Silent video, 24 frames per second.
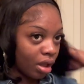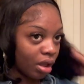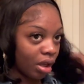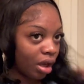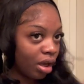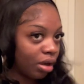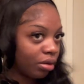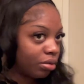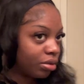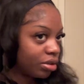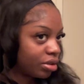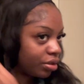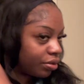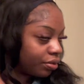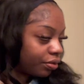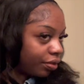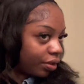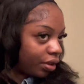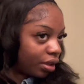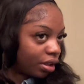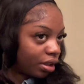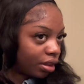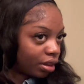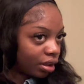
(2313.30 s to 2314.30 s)
I wasn't
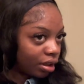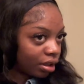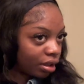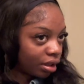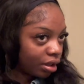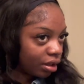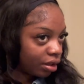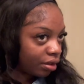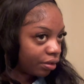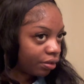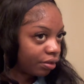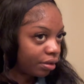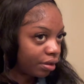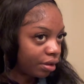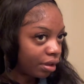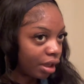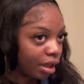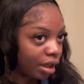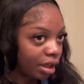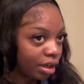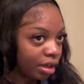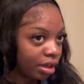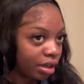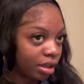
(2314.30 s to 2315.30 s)
feeling the
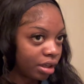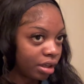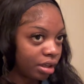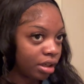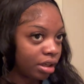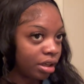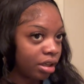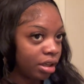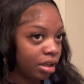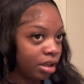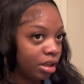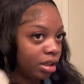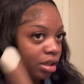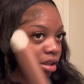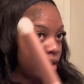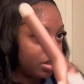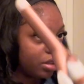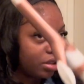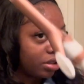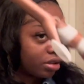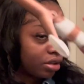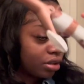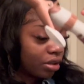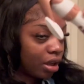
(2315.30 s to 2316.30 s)
editing,
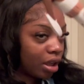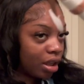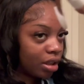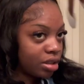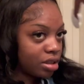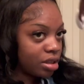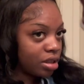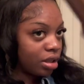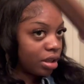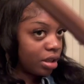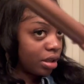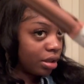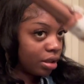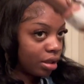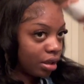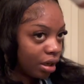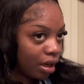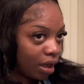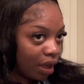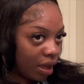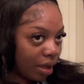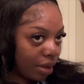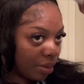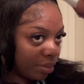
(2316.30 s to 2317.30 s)
so I took a
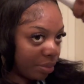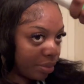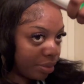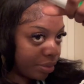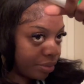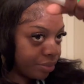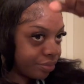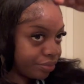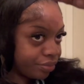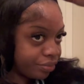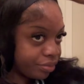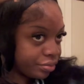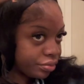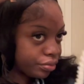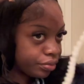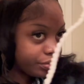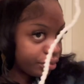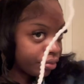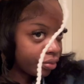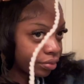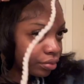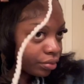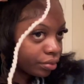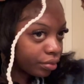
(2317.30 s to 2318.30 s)
nap
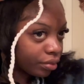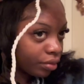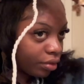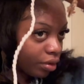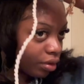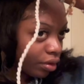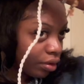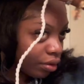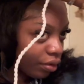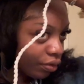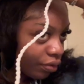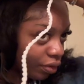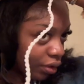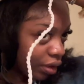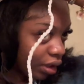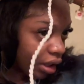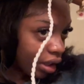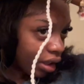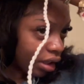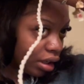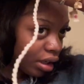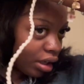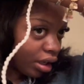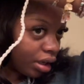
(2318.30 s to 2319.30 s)
for
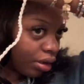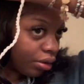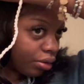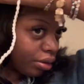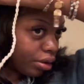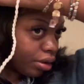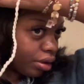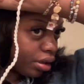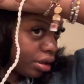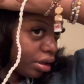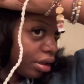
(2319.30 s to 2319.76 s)
like an hour.